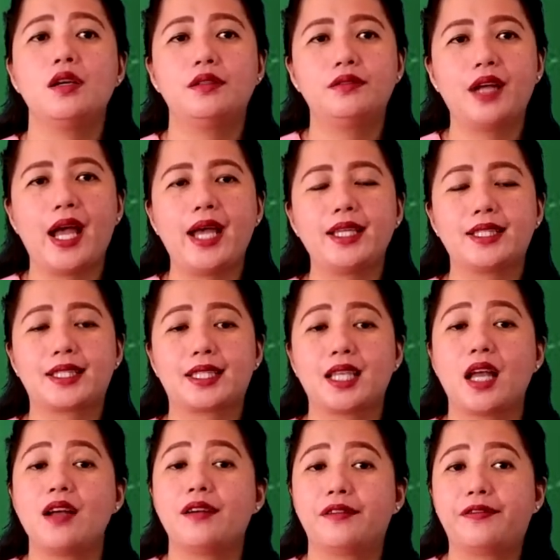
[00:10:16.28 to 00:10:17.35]
Rats
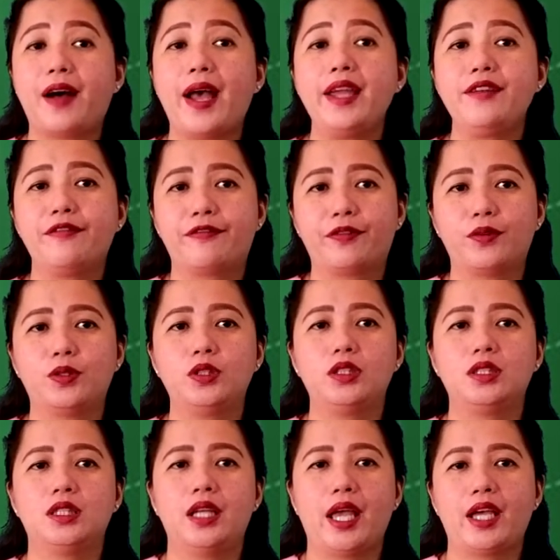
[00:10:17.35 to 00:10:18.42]
find
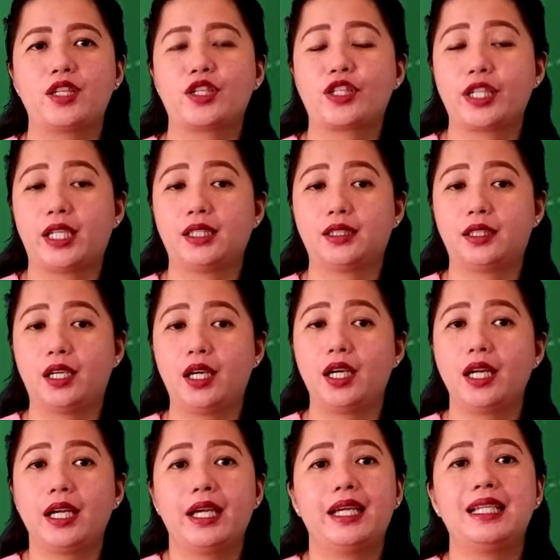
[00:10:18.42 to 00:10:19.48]
food and shelter
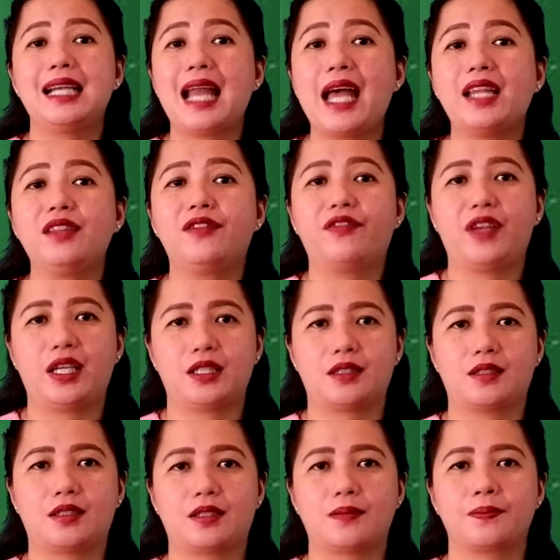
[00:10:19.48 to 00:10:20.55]
in
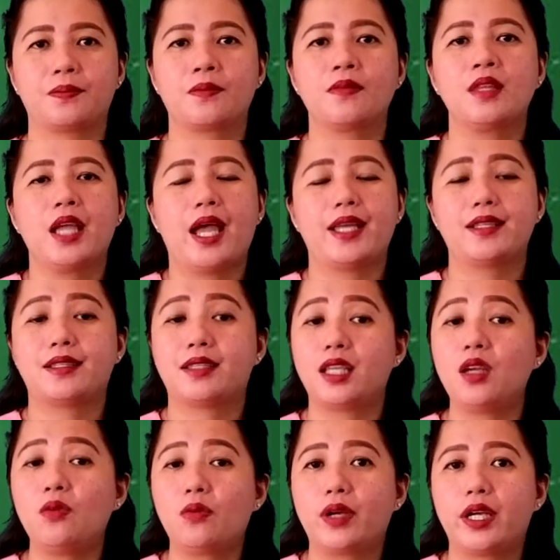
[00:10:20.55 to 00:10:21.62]
landfills and
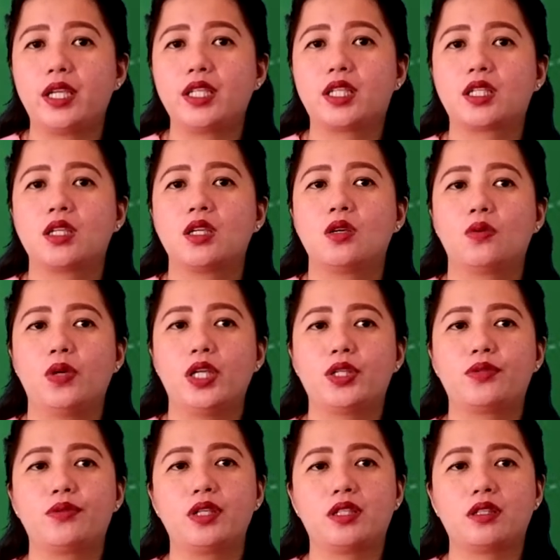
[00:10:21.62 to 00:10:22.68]
sewage,
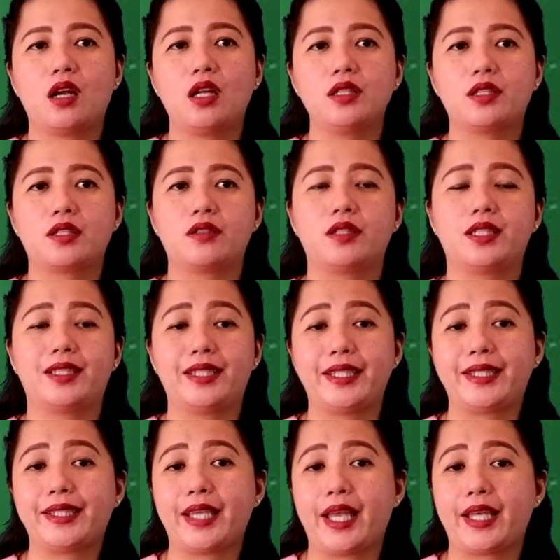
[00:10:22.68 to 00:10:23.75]
which results to
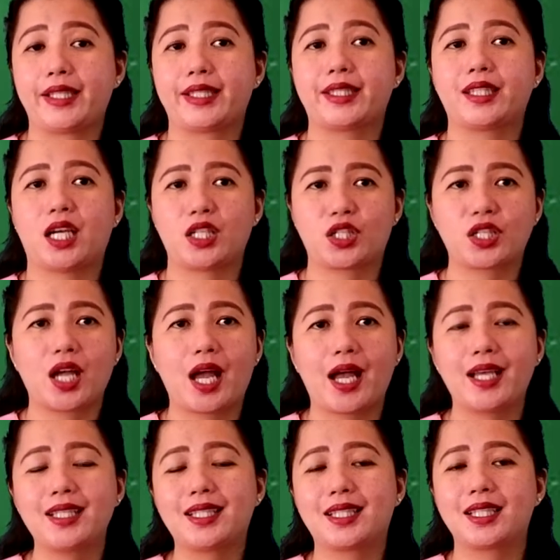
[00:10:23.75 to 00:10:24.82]
diseases such
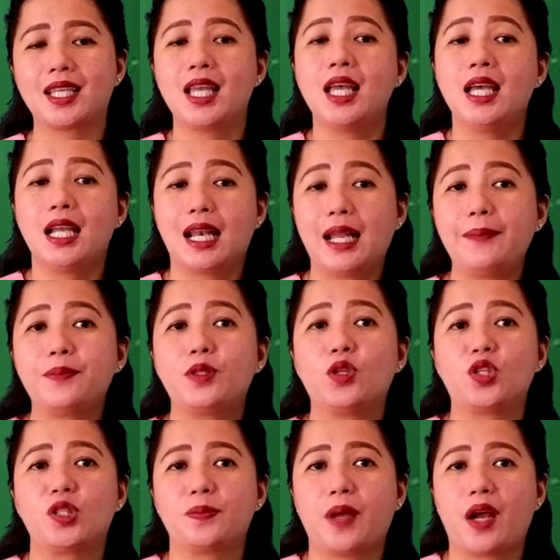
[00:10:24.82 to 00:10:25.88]
as
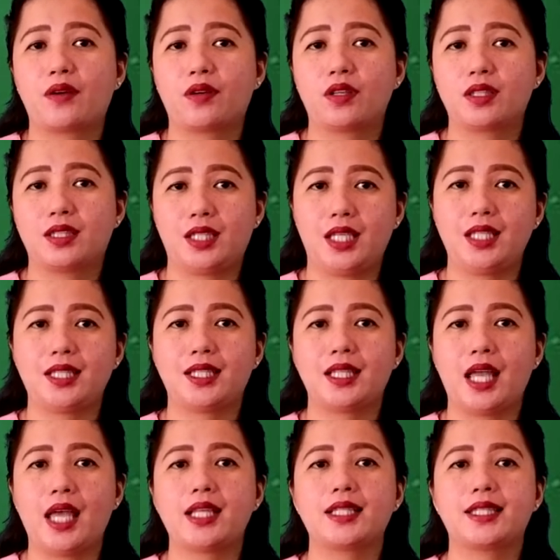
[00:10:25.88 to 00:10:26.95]

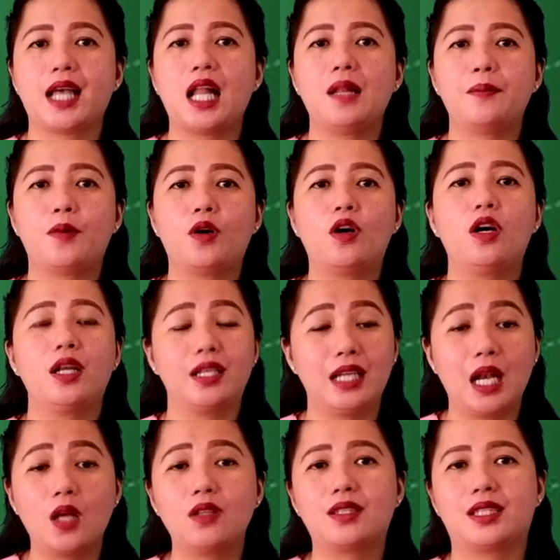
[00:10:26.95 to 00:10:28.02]
leptospirosis and
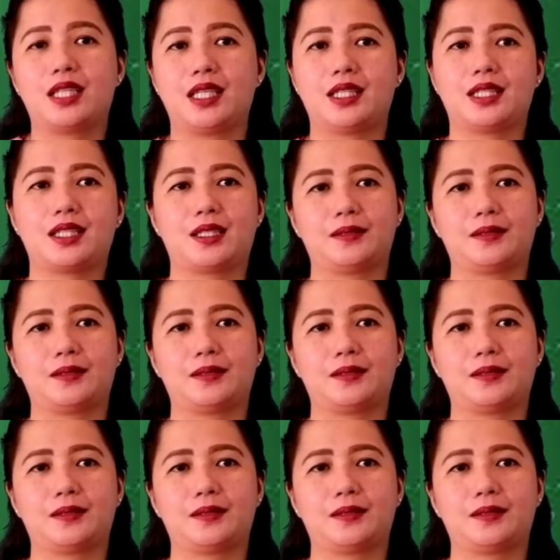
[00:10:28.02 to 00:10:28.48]
salmonellosis.